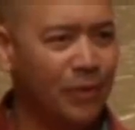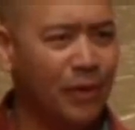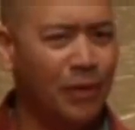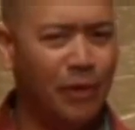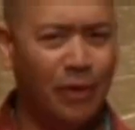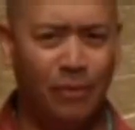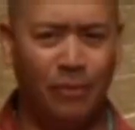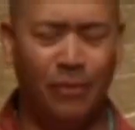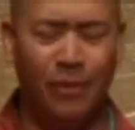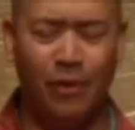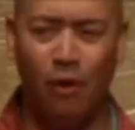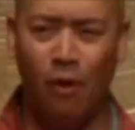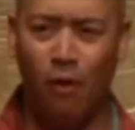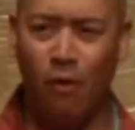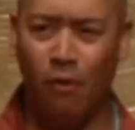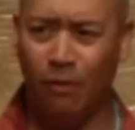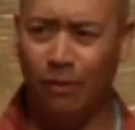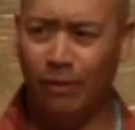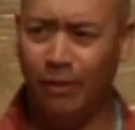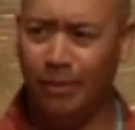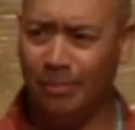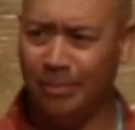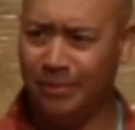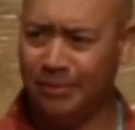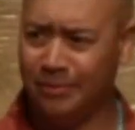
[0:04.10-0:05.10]

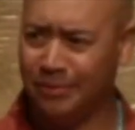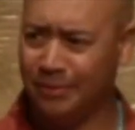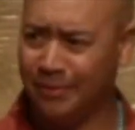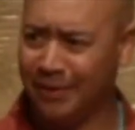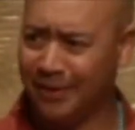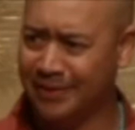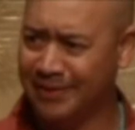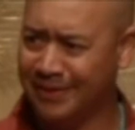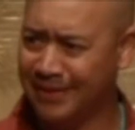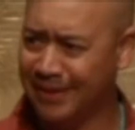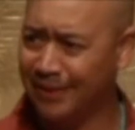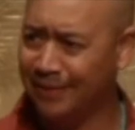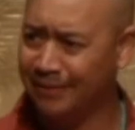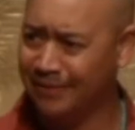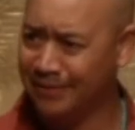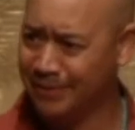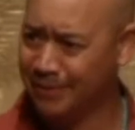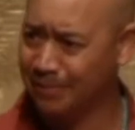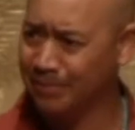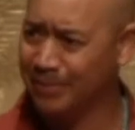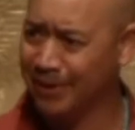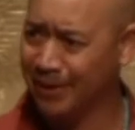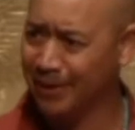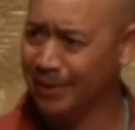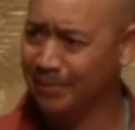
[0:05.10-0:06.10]
horrible to ourselves
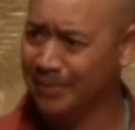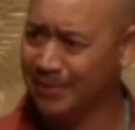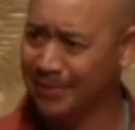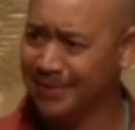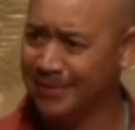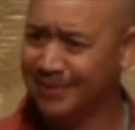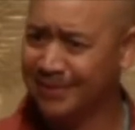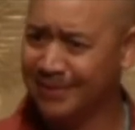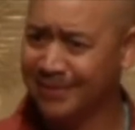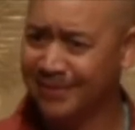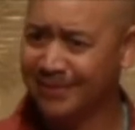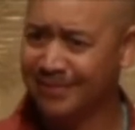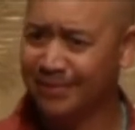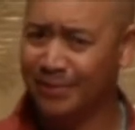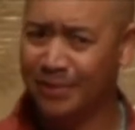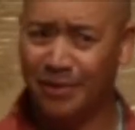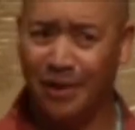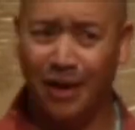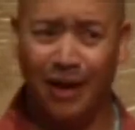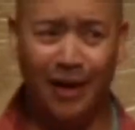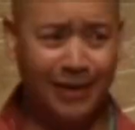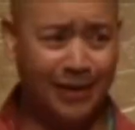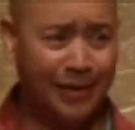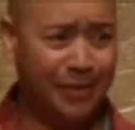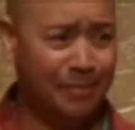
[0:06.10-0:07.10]
sometimes. We're
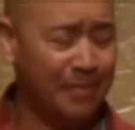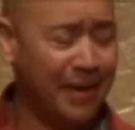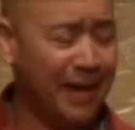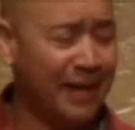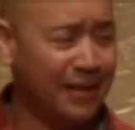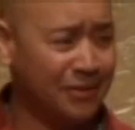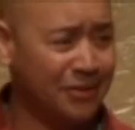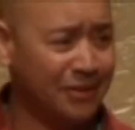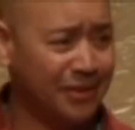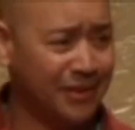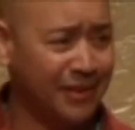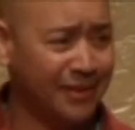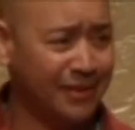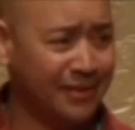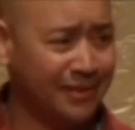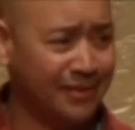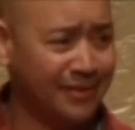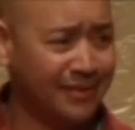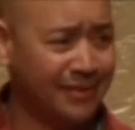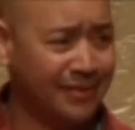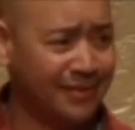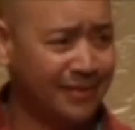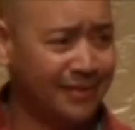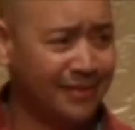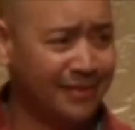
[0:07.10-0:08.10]
not compassionate.
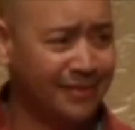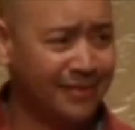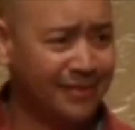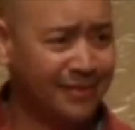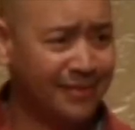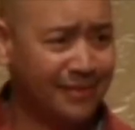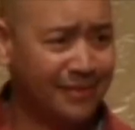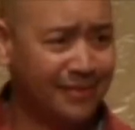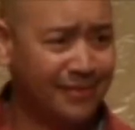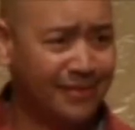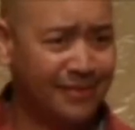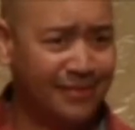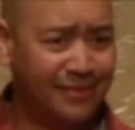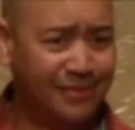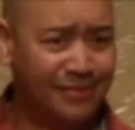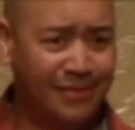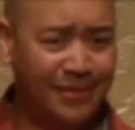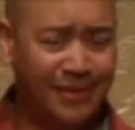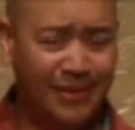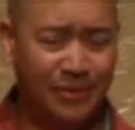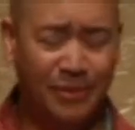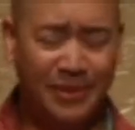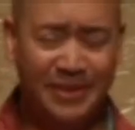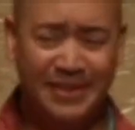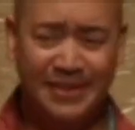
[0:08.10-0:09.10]

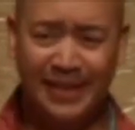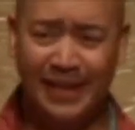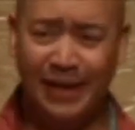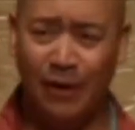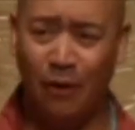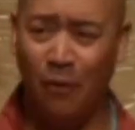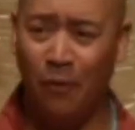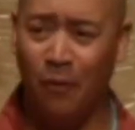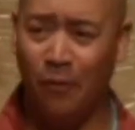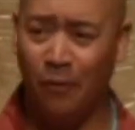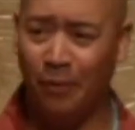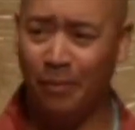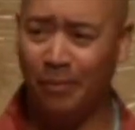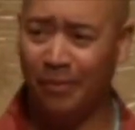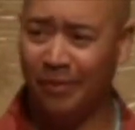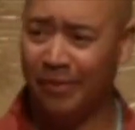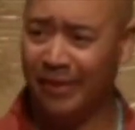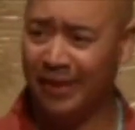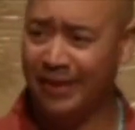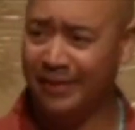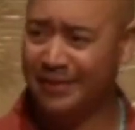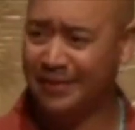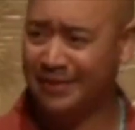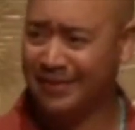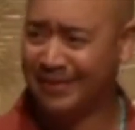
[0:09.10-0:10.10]
We say horrible
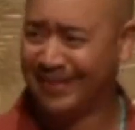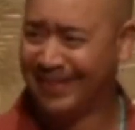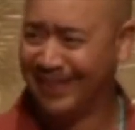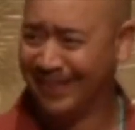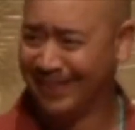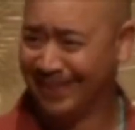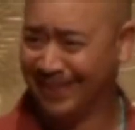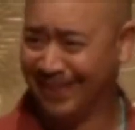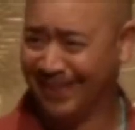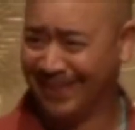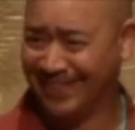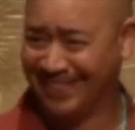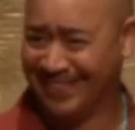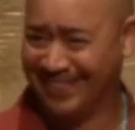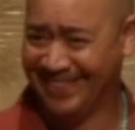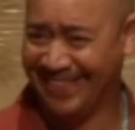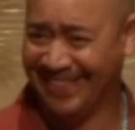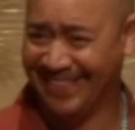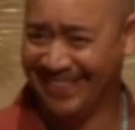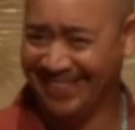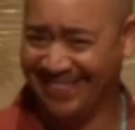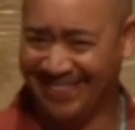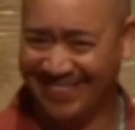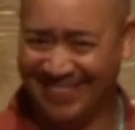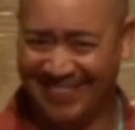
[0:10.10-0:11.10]
things to
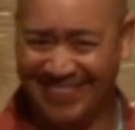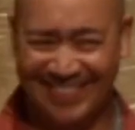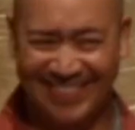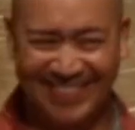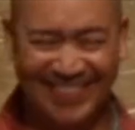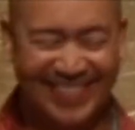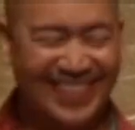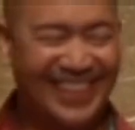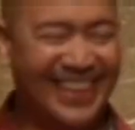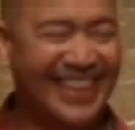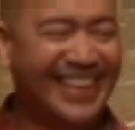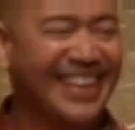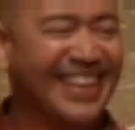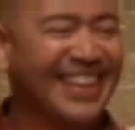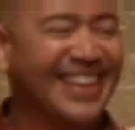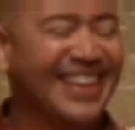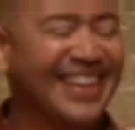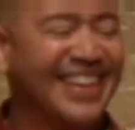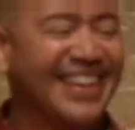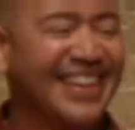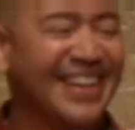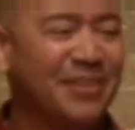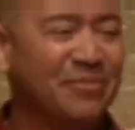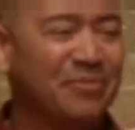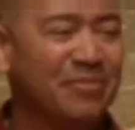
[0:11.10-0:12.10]
ourselves.
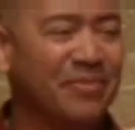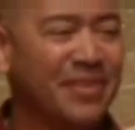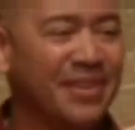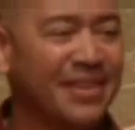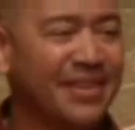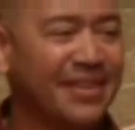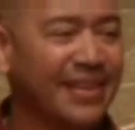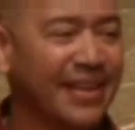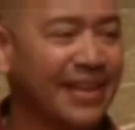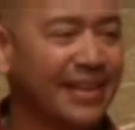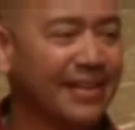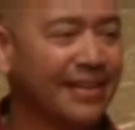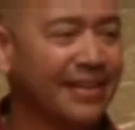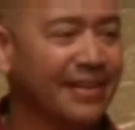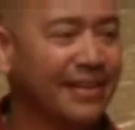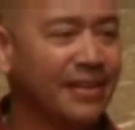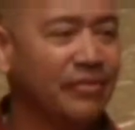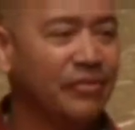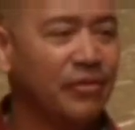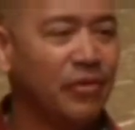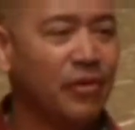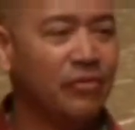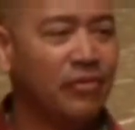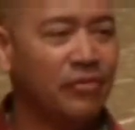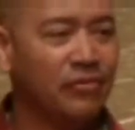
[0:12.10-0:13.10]
Like if
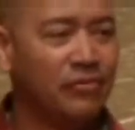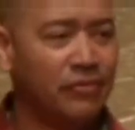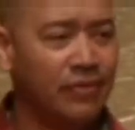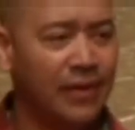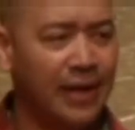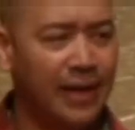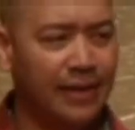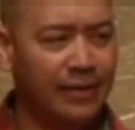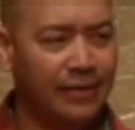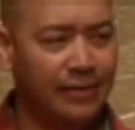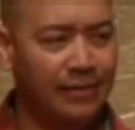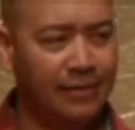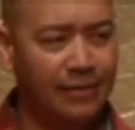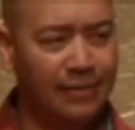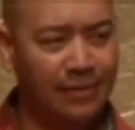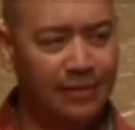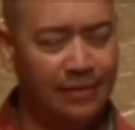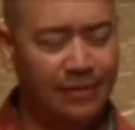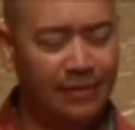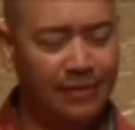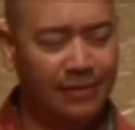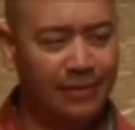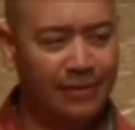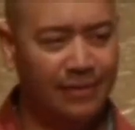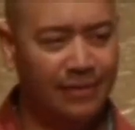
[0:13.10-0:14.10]
you have a friend,
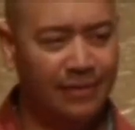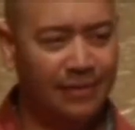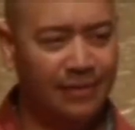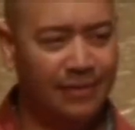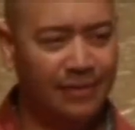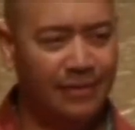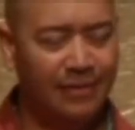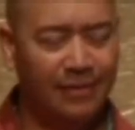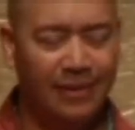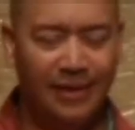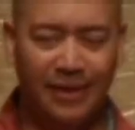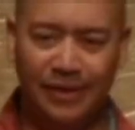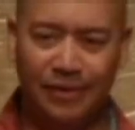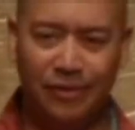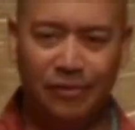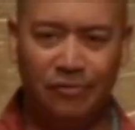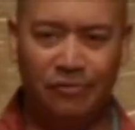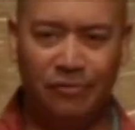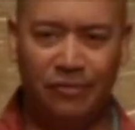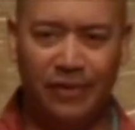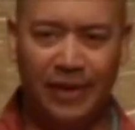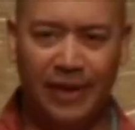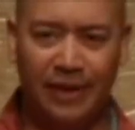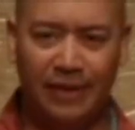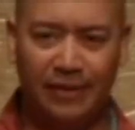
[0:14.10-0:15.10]
and your
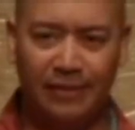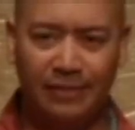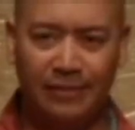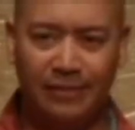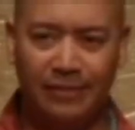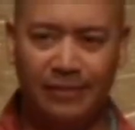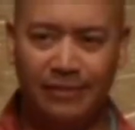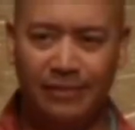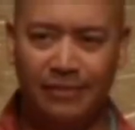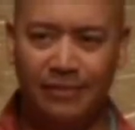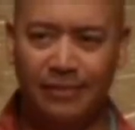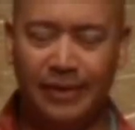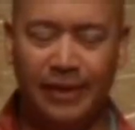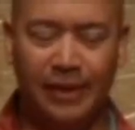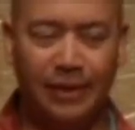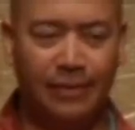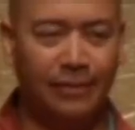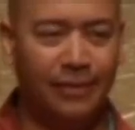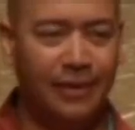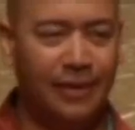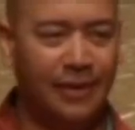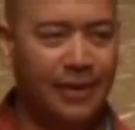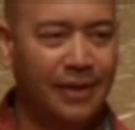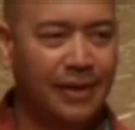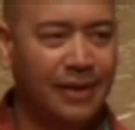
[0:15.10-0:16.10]
friend,
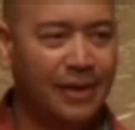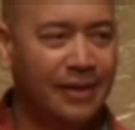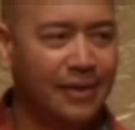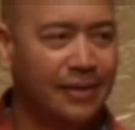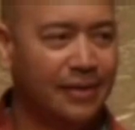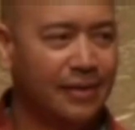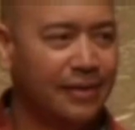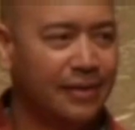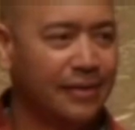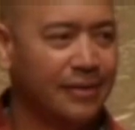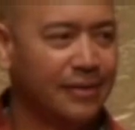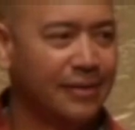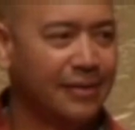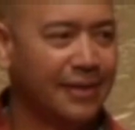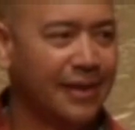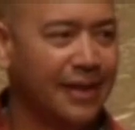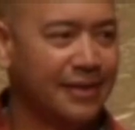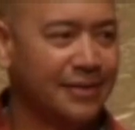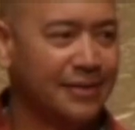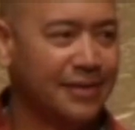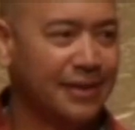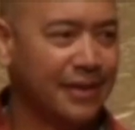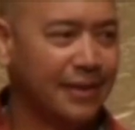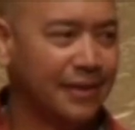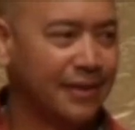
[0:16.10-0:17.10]

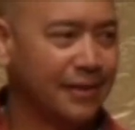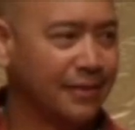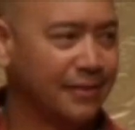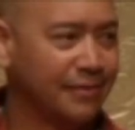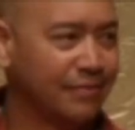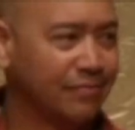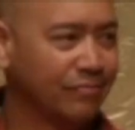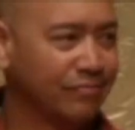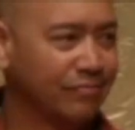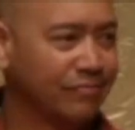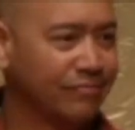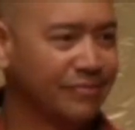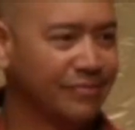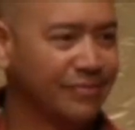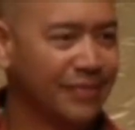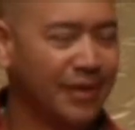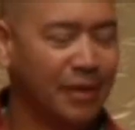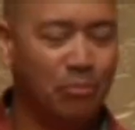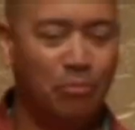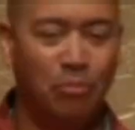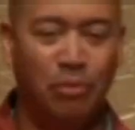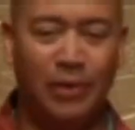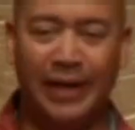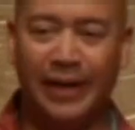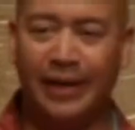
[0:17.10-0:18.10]
has a
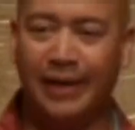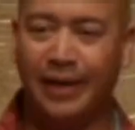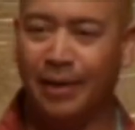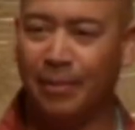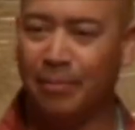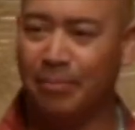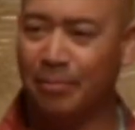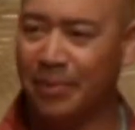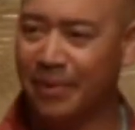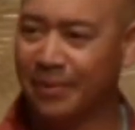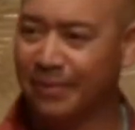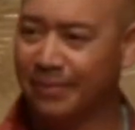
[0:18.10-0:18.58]
breakup,